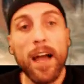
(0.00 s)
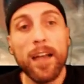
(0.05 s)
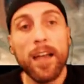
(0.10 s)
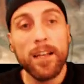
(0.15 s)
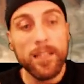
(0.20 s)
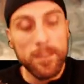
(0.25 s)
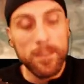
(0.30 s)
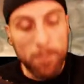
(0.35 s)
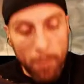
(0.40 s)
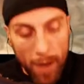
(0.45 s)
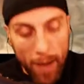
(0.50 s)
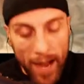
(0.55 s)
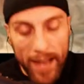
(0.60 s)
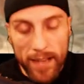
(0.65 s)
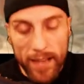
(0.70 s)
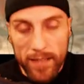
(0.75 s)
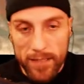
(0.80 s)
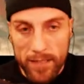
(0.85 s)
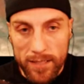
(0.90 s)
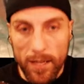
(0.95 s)
is my
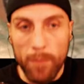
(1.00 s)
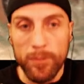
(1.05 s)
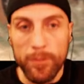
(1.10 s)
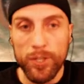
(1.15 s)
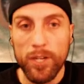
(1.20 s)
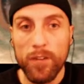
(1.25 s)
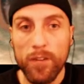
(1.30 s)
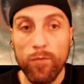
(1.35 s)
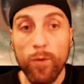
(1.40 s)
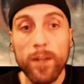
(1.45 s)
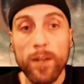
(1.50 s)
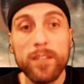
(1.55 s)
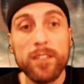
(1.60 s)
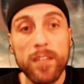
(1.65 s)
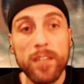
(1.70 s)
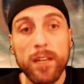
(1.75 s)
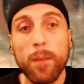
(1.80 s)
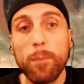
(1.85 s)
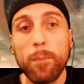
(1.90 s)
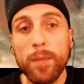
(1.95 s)
assumption of what it's
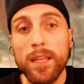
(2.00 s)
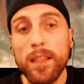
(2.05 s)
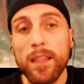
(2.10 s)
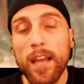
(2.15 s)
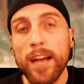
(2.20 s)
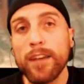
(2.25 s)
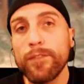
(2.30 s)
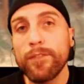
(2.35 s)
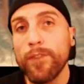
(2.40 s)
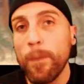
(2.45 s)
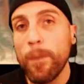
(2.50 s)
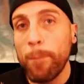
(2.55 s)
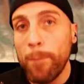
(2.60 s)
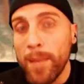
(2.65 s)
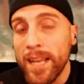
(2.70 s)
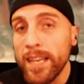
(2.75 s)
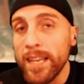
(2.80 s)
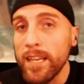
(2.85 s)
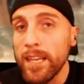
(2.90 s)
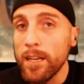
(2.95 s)
going to be like for
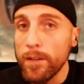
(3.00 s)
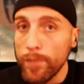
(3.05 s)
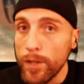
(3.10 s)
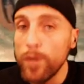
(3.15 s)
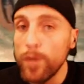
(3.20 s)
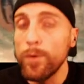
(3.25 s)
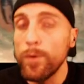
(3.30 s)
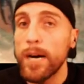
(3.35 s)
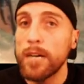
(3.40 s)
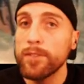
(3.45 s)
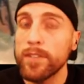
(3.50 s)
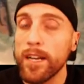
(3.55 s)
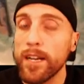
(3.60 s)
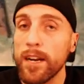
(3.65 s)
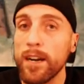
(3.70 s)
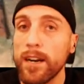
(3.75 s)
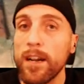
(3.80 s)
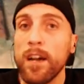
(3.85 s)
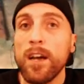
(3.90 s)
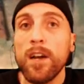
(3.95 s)
many of you out
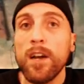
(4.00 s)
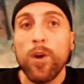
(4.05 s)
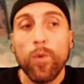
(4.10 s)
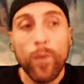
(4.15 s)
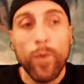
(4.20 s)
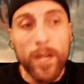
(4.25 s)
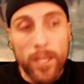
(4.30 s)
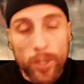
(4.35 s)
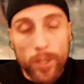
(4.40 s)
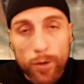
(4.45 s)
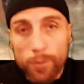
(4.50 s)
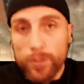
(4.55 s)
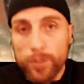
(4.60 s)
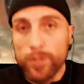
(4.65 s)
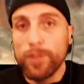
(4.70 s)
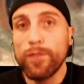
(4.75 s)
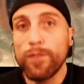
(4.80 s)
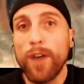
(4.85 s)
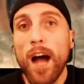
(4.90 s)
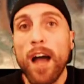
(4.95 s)
there when you
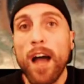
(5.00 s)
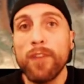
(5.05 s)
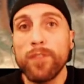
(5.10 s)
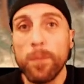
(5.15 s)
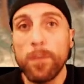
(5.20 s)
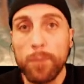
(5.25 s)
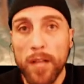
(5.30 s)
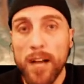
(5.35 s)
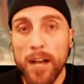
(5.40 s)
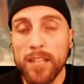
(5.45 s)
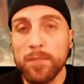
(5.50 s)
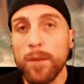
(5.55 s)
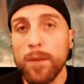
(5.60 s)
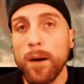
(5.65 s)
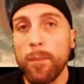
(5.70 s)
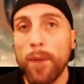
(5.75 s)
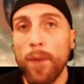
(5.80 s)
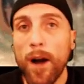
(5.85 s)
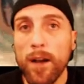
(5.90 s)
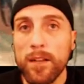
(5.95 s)
survive the plasma
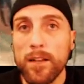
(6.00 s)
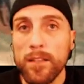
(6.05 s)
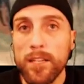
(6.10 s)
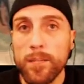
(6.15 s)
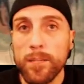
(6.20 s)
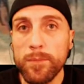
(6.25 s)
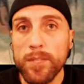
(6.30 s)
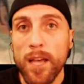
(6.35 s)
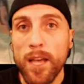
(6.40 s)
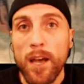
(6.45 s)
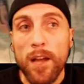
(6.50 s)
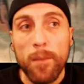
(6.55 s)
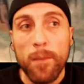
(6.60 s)
apocalypse.